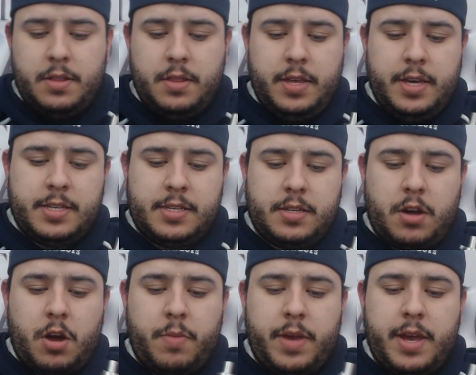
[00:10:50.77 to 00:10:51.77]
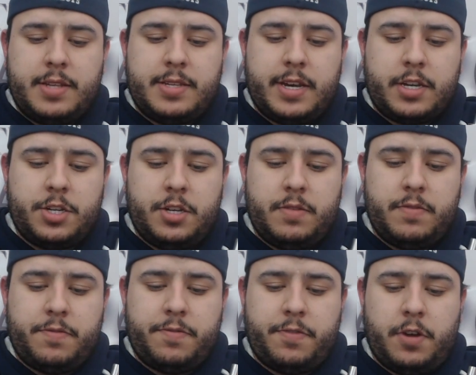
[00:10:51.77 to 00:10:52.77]
this RBA section
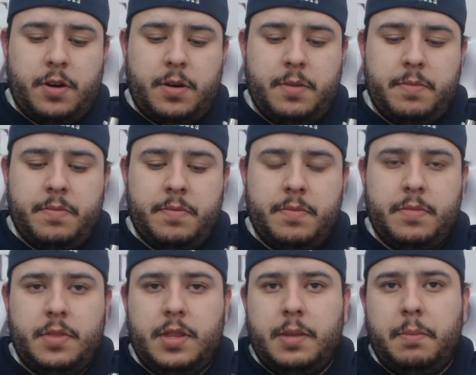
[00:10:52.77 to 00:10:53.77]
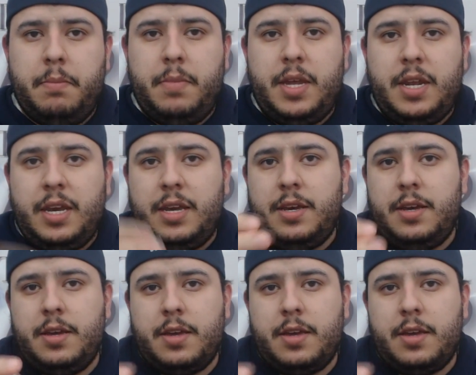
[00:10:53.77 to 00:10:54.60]
from the mini